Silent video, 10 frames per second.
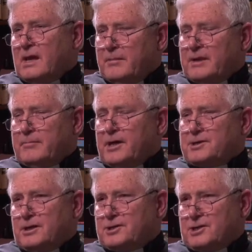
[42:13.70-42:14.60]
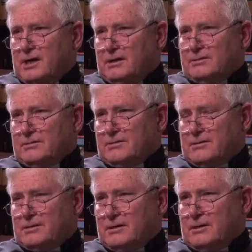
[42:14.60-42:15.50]
I mean, imagine a child
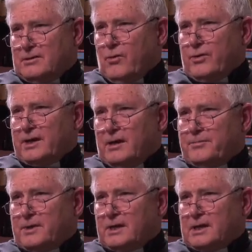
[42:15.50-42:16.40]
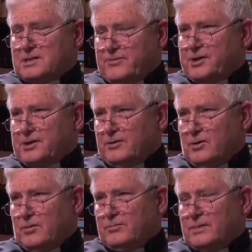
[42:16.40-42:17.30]
growing up in a dysfunctional
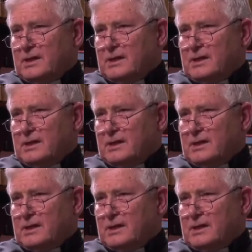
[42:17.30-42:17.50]
home,